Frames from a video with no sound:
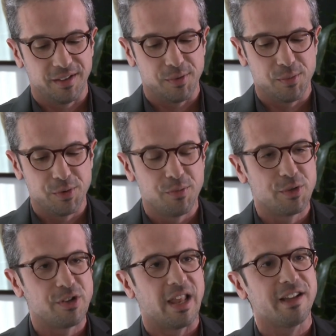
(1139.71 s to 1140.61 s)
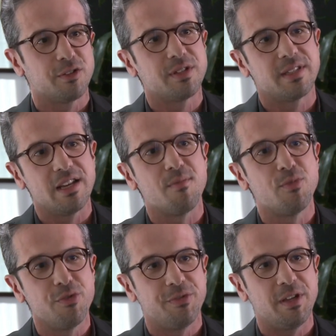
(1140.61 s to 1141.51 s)
Would you like to see a
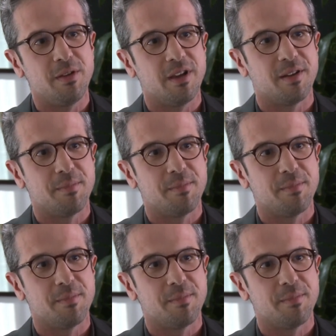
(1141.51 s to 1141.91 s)
movie